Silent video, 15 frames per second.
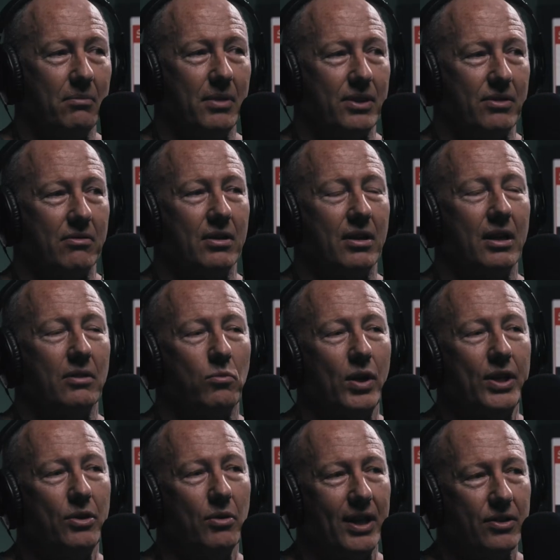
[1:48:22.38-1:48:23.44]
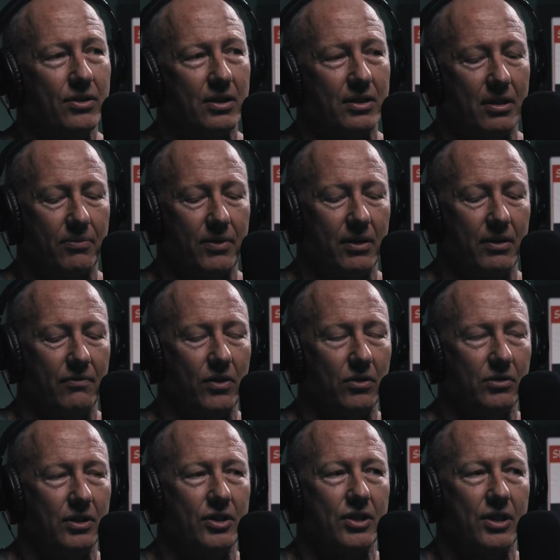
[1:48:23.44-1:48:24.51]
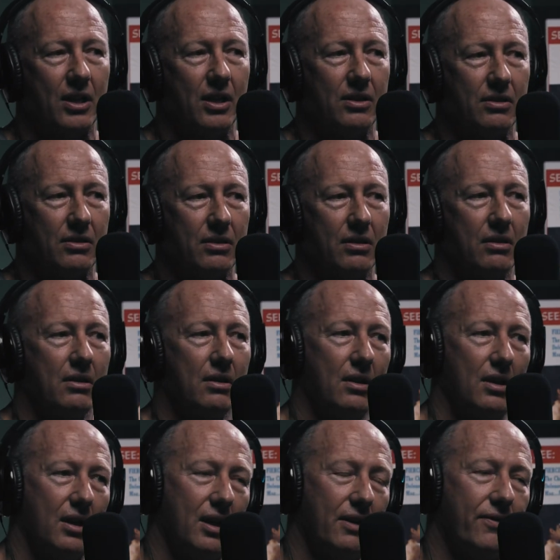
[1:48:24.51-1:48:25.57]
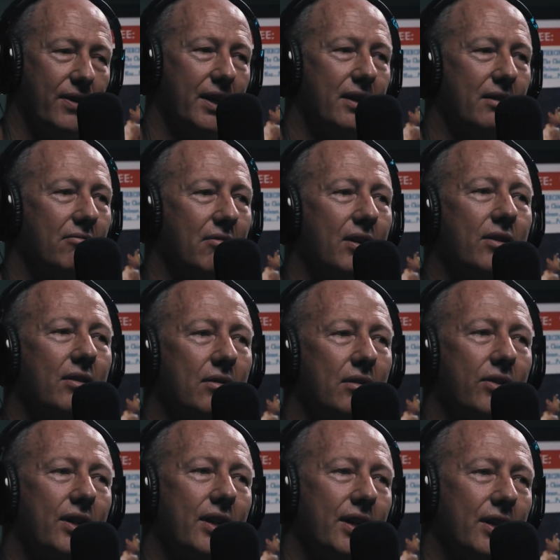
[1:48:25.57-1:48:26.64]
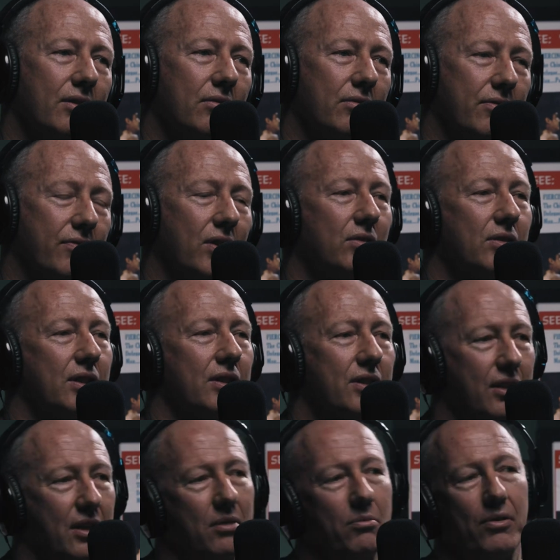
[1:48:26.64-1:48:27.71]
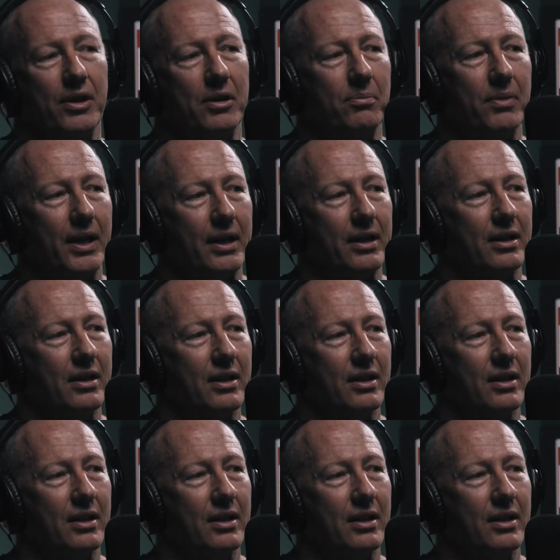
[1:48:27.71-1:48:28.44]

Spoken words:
can measure it. When you injure something, the voltage changes. Yeah. If they can run the healed voltage, it can bring it back.